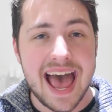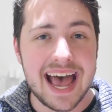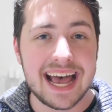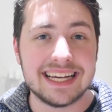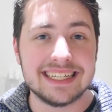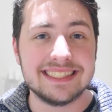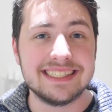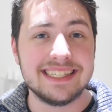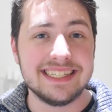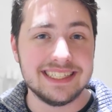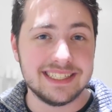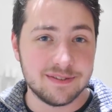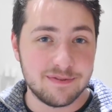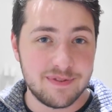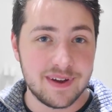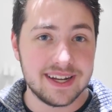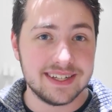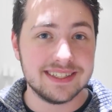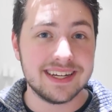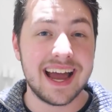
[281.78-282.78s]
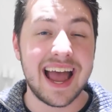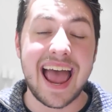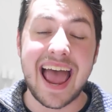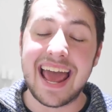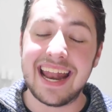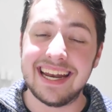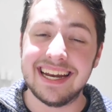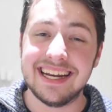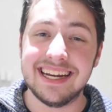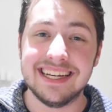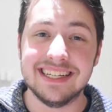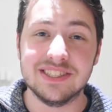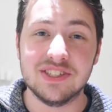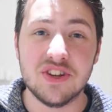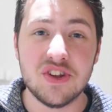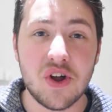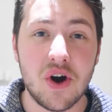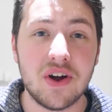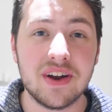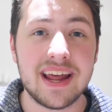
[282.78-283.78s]
as the Defender and it is
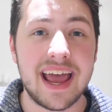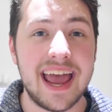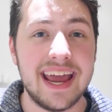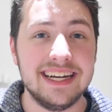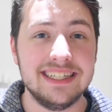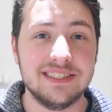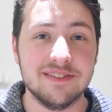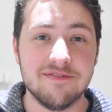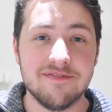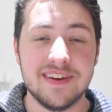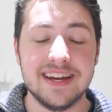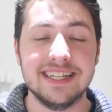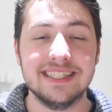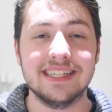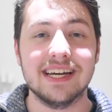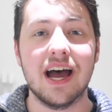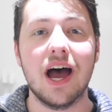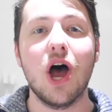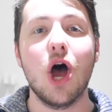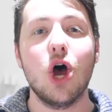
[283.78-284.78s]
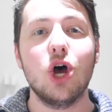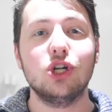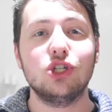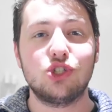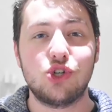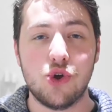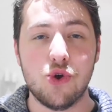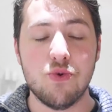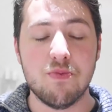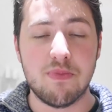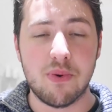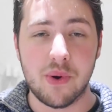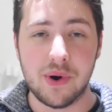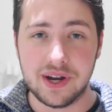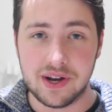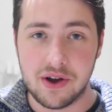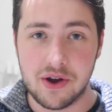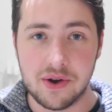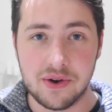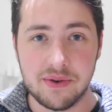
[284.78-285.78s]
not a Defender
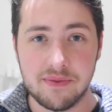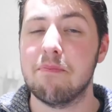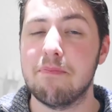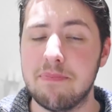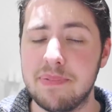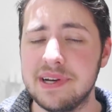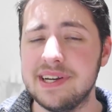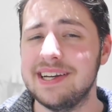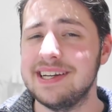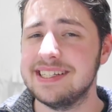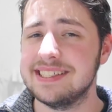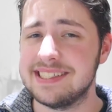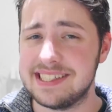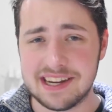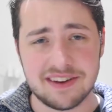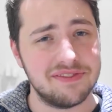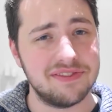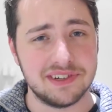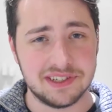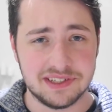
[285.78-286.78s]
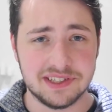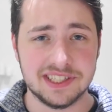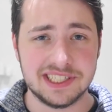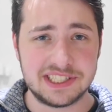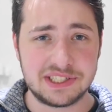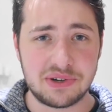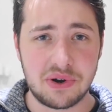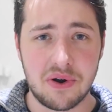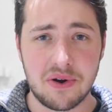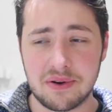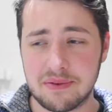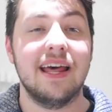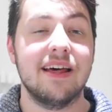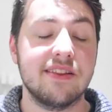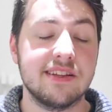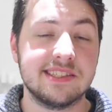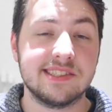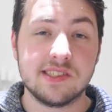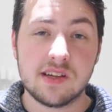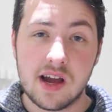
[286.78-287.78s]
2.0. But it is definitely strong. Now
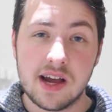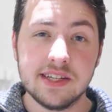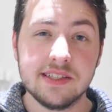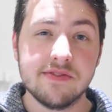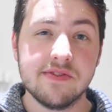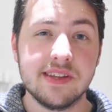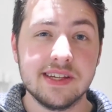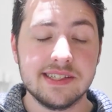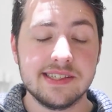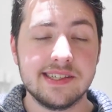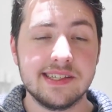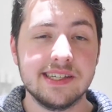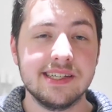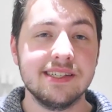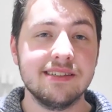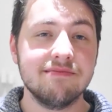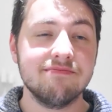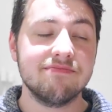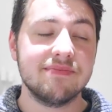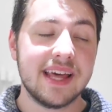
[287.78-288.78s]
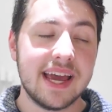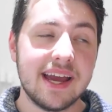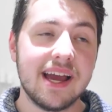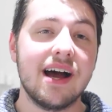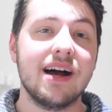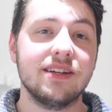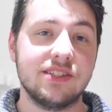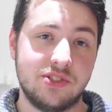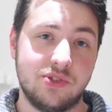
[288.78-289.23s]
the sides of this thing, they are